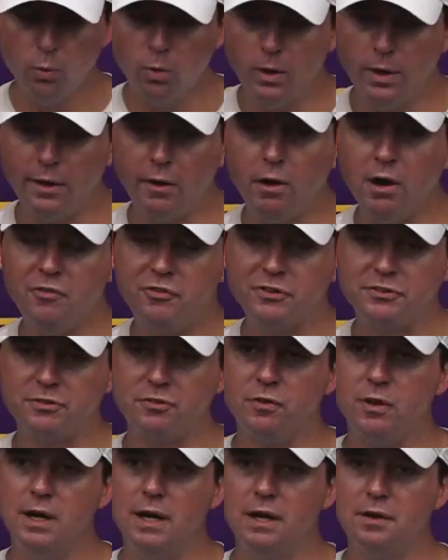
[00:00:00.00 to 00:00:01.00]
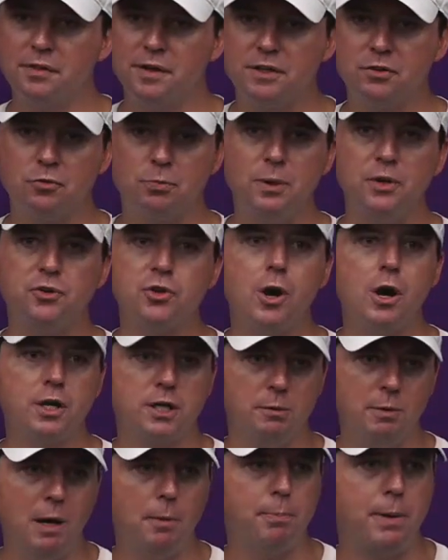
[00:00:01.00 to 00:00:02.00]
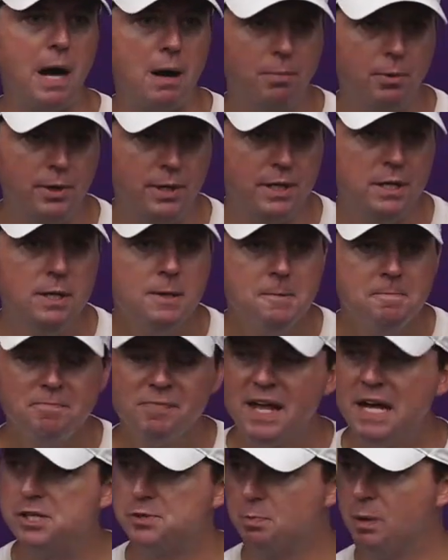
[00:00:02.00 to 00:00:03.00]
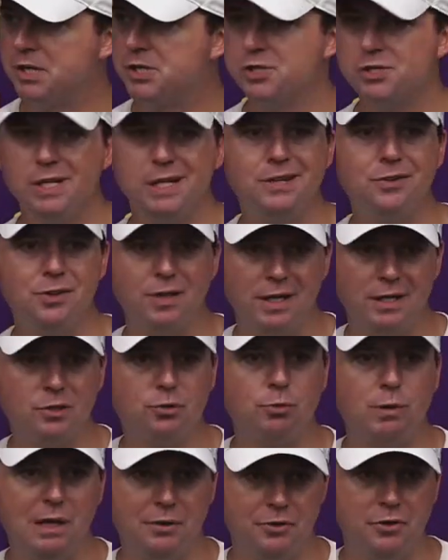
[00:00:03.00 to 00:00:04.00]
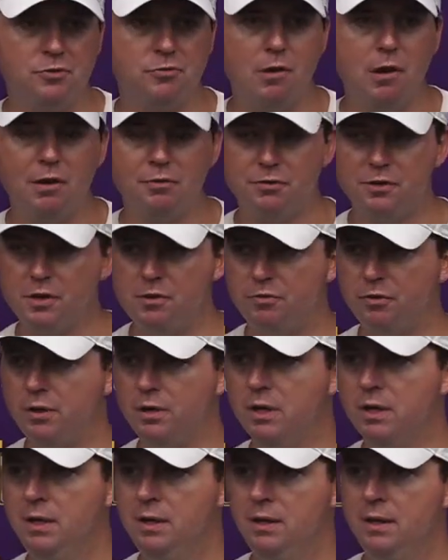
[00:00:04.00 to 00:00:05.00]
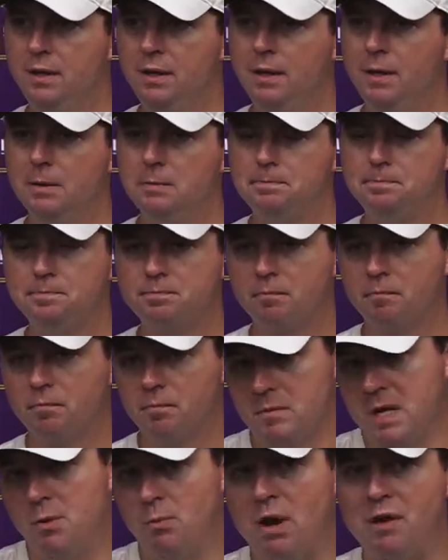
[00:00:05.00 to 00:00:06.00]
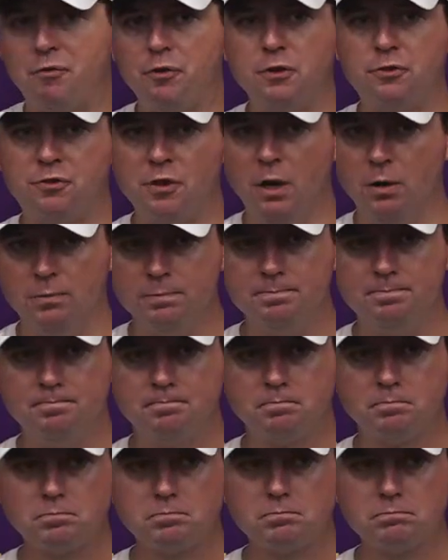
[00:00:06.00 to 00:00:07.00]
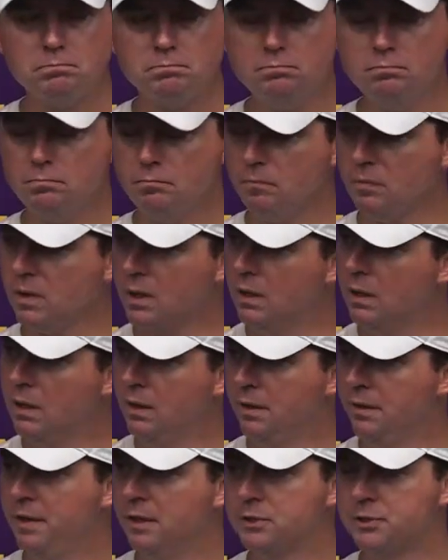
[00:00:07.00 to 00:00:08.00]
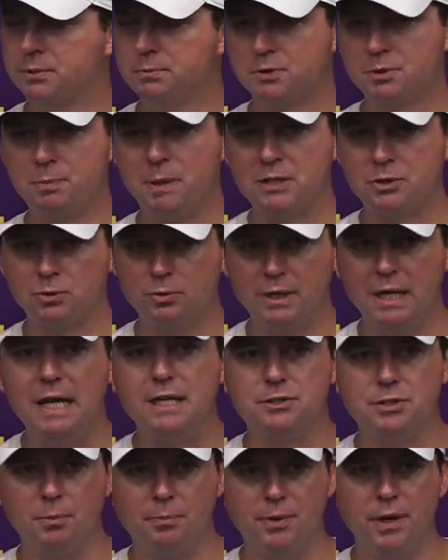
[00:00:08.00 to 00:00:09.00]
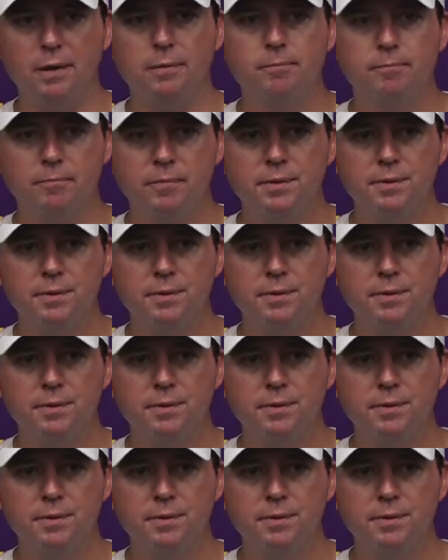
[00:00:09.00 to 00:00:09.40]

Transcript: one, our offensive line, I think, has been talked about probably as much as anything throughout this offseason, and rightfully so. There's some special guys up there.